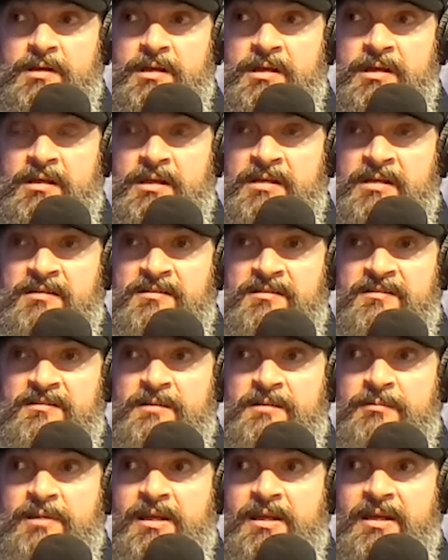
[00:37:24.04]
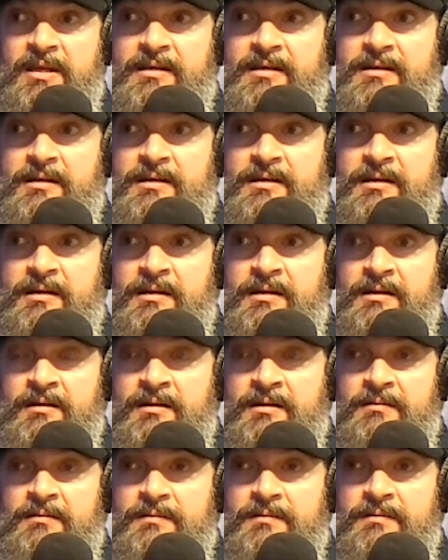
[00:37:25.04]
It, it seemed like
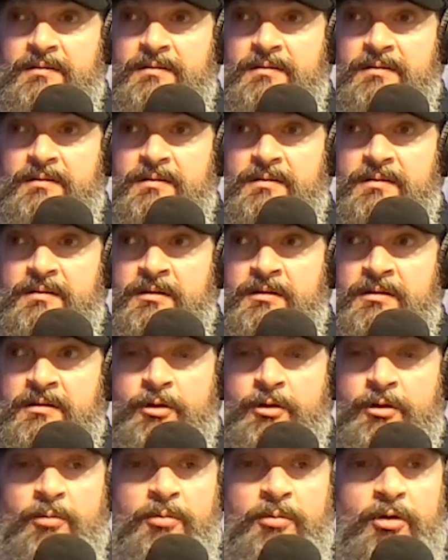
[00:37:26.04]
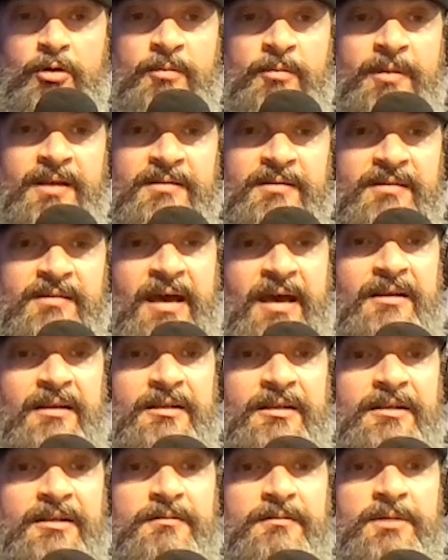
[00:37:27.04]
uh, good old boy
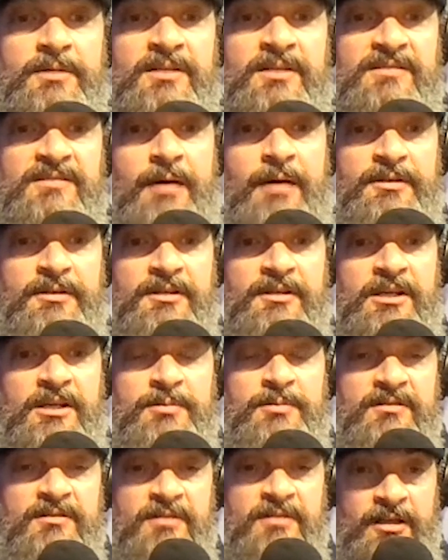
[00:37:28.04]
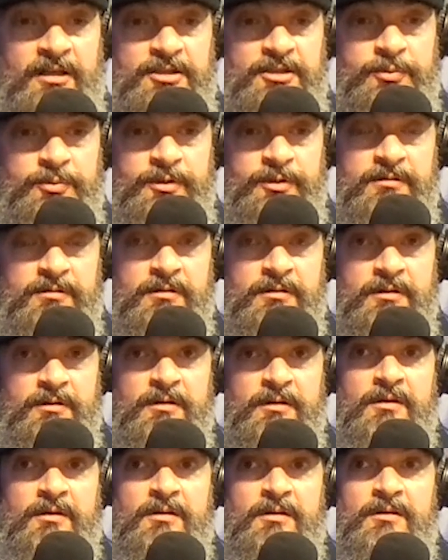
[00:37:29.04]
mentality because I would keep in touch with
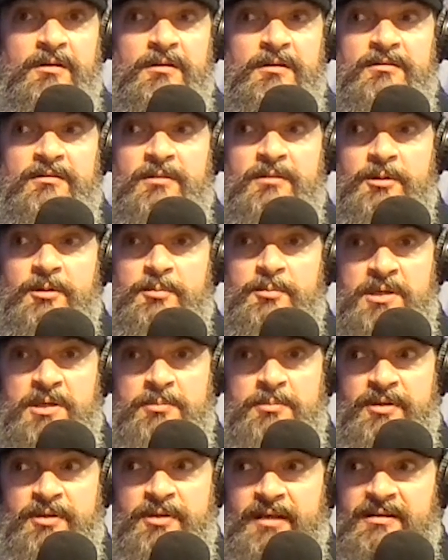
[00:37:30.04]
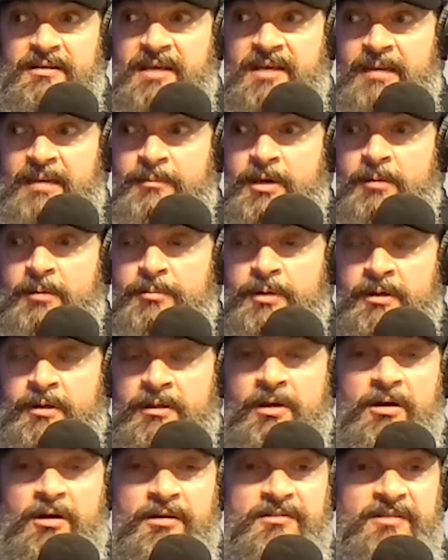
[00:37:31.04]
some of the people that came up
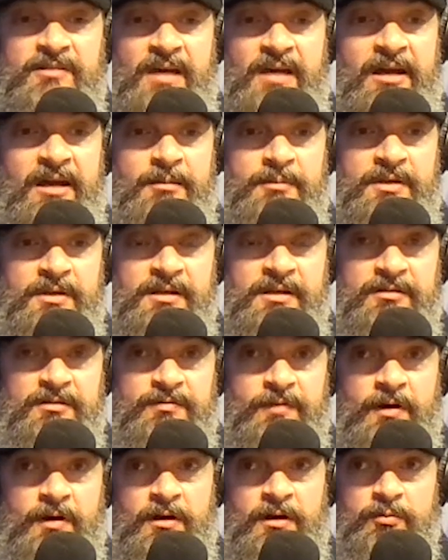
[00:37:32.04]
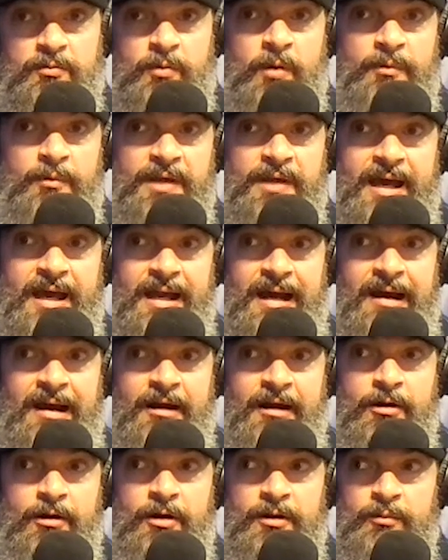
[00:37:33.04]
alongside of me as far as when we got
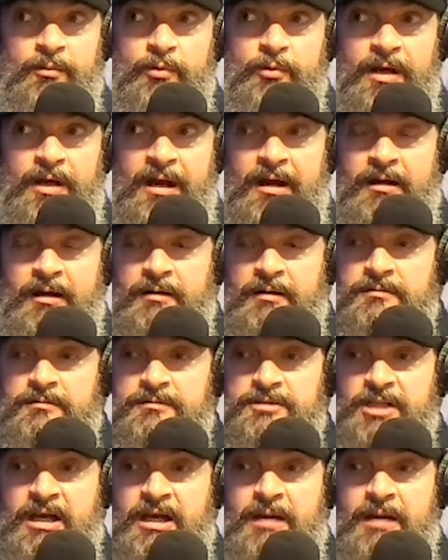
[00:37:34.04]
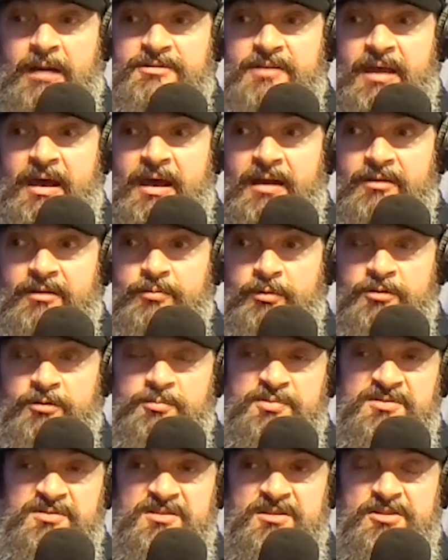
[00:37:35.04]
hired on and what our job status was,
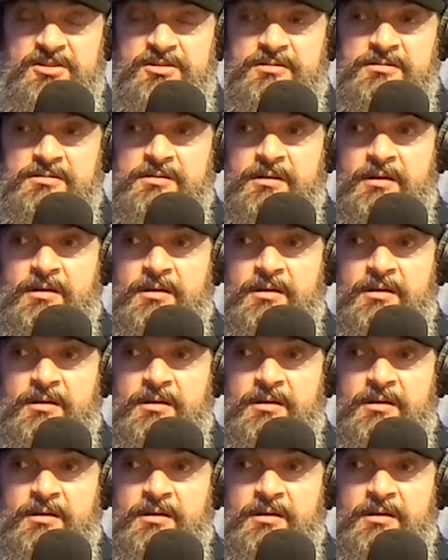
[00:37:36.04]
positions.